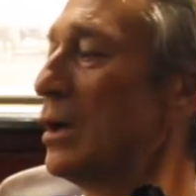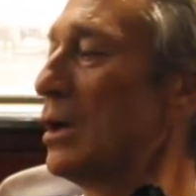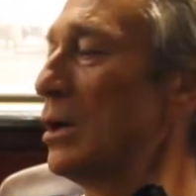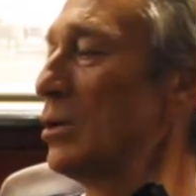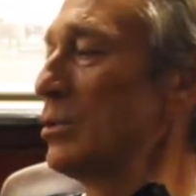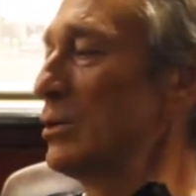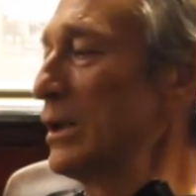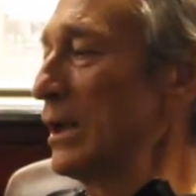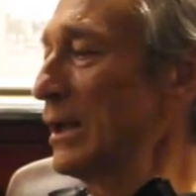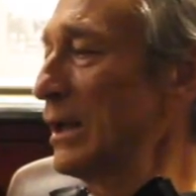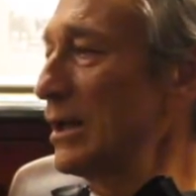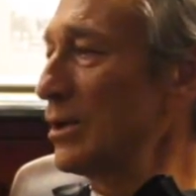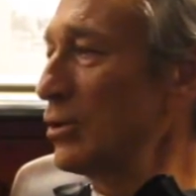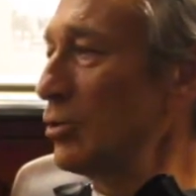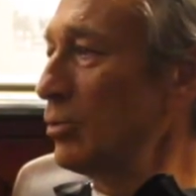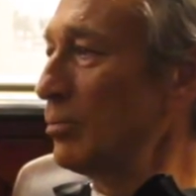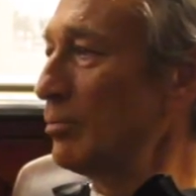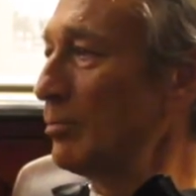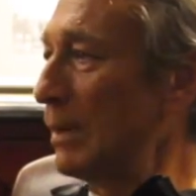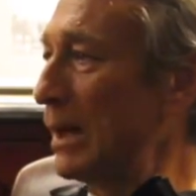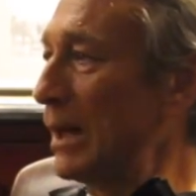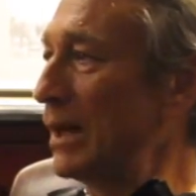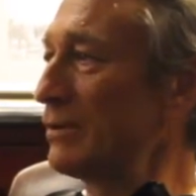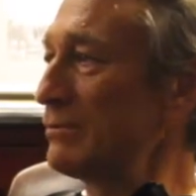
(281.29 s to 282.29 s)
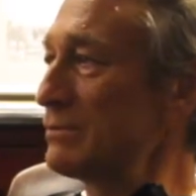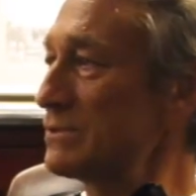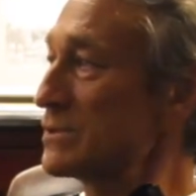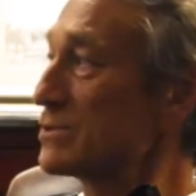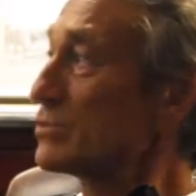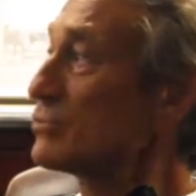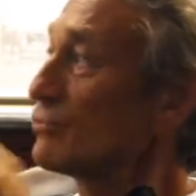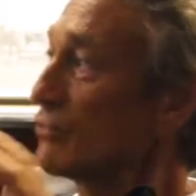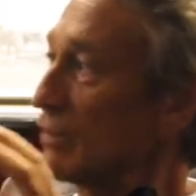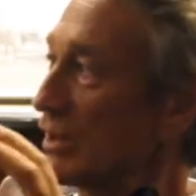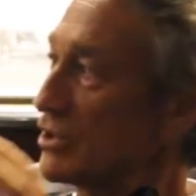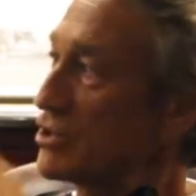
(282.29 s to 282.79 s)
How can I combine with
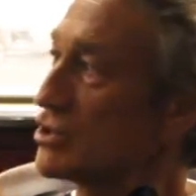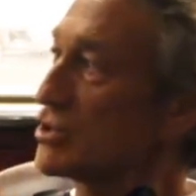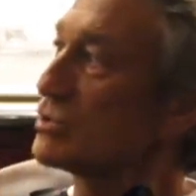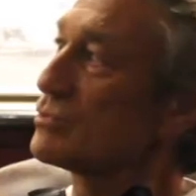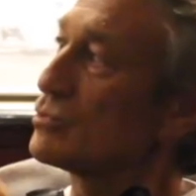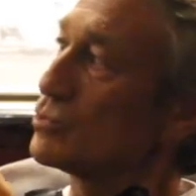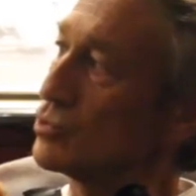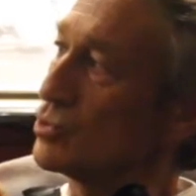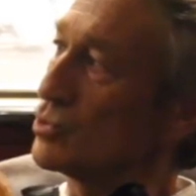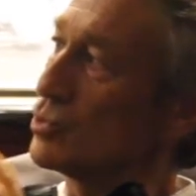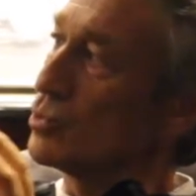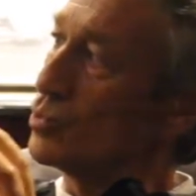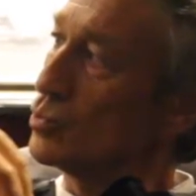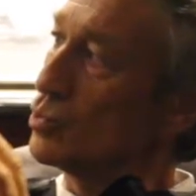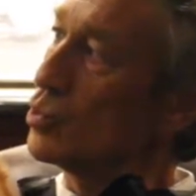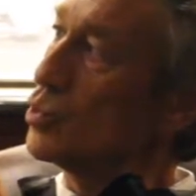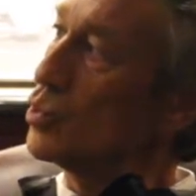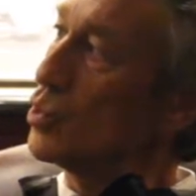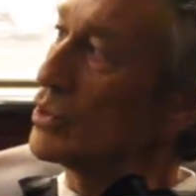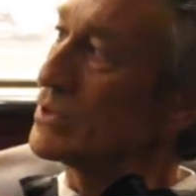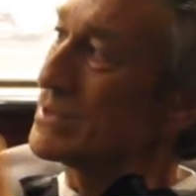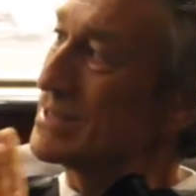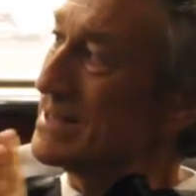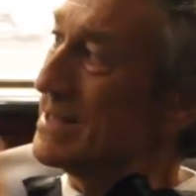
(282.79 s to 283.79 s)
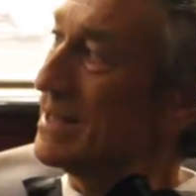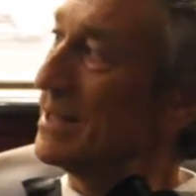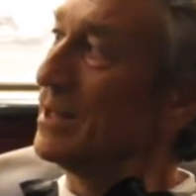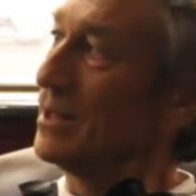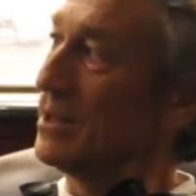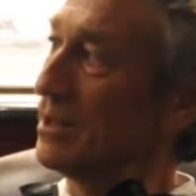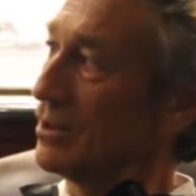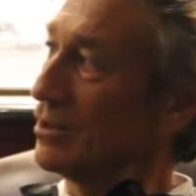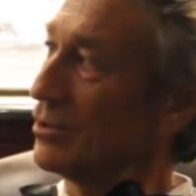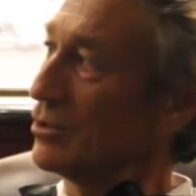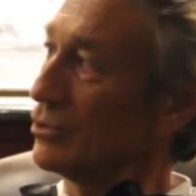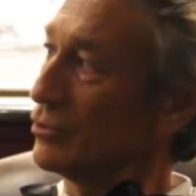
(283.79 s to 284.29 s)
the structure who was there
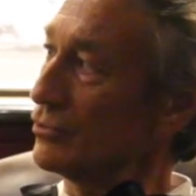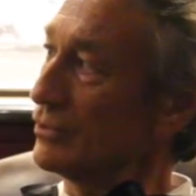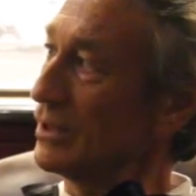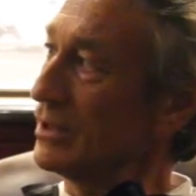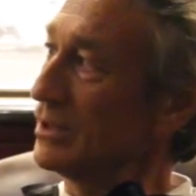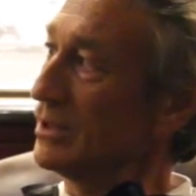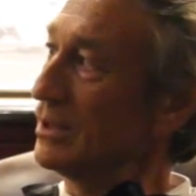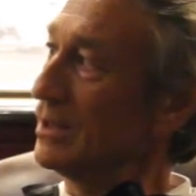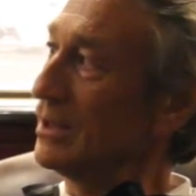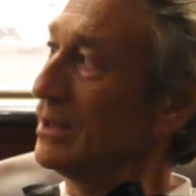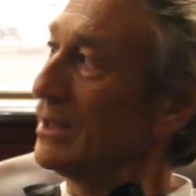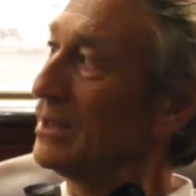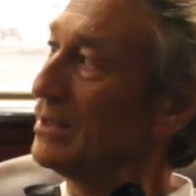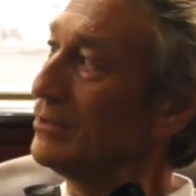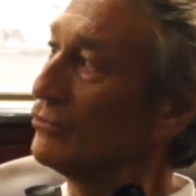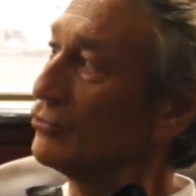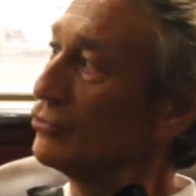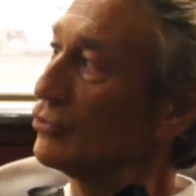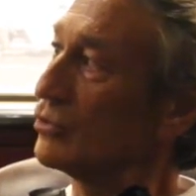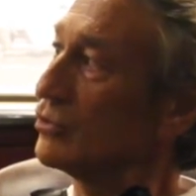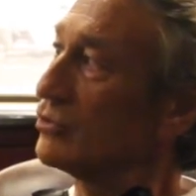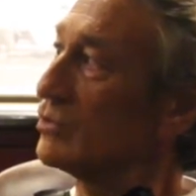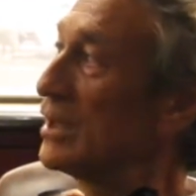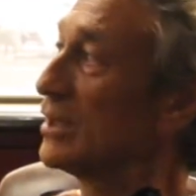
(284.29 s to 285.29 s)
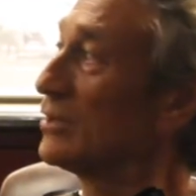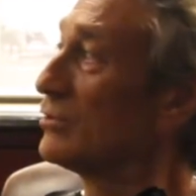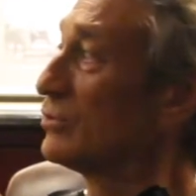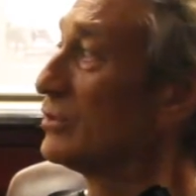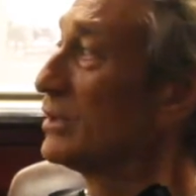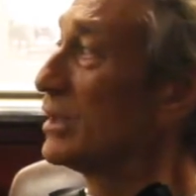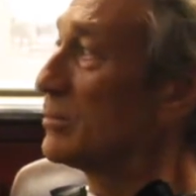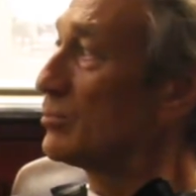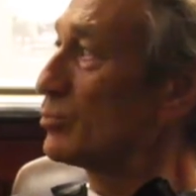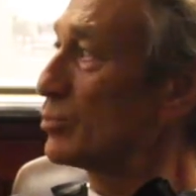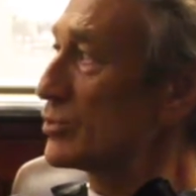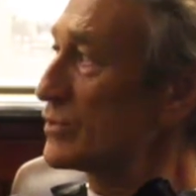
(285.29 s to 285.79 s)
already into the
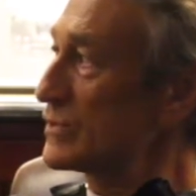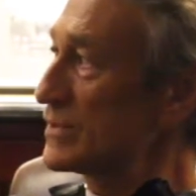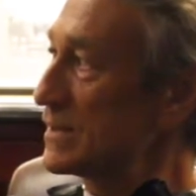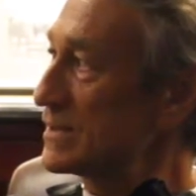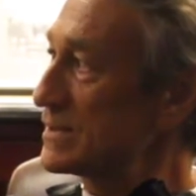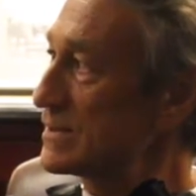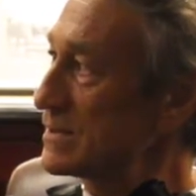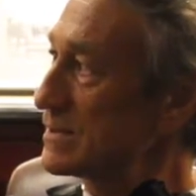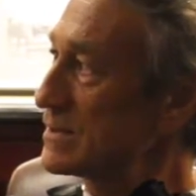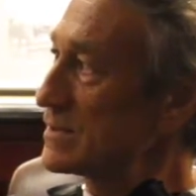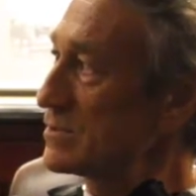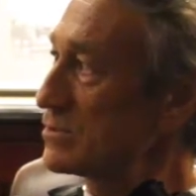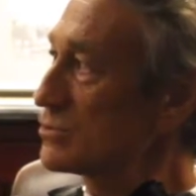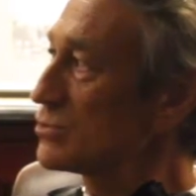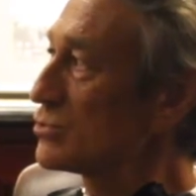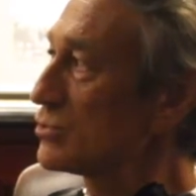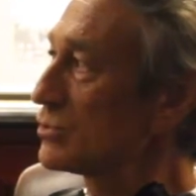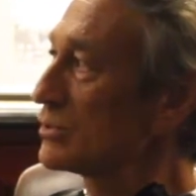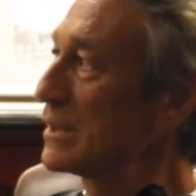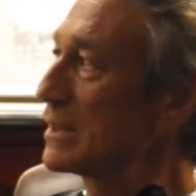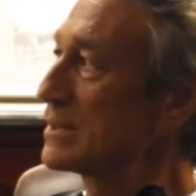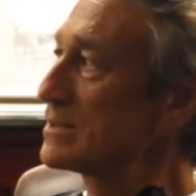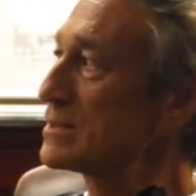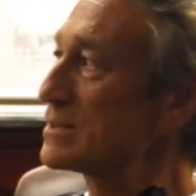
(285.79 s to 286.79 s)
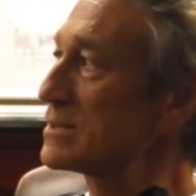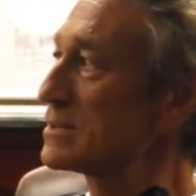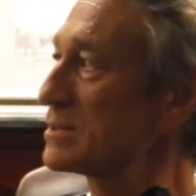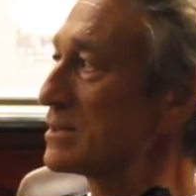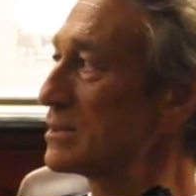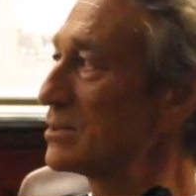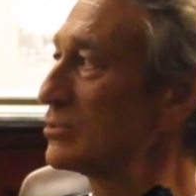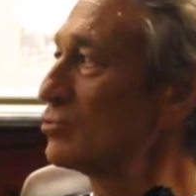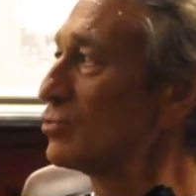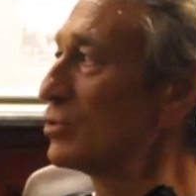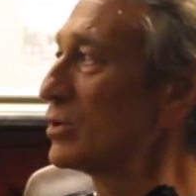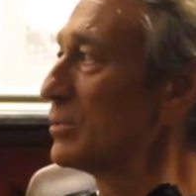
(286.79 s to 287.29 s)
day-to-day -day processes? So, so that
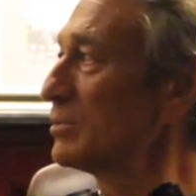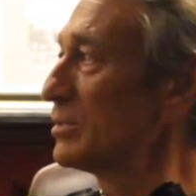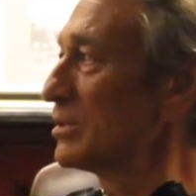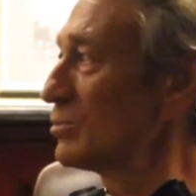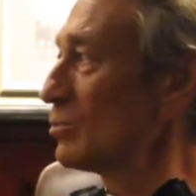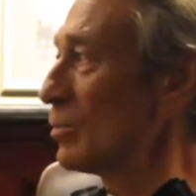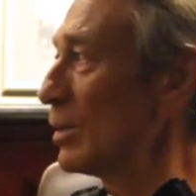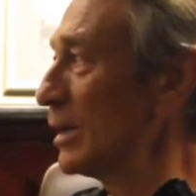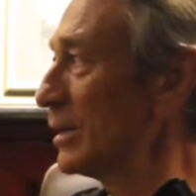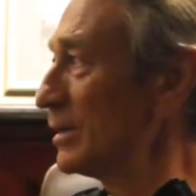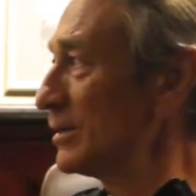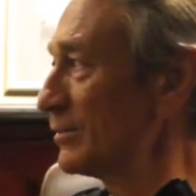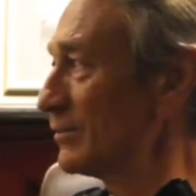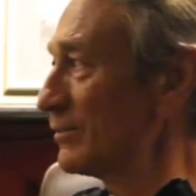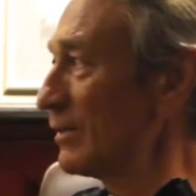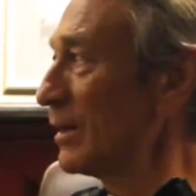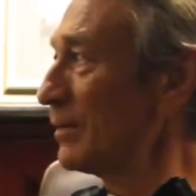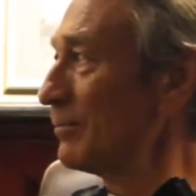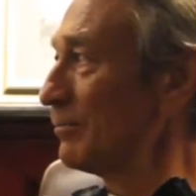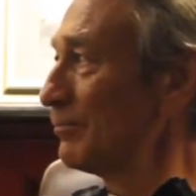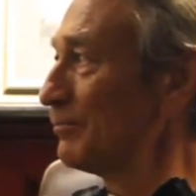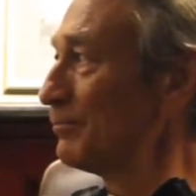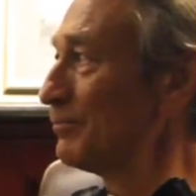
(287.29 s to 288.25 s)
took a bit while the time.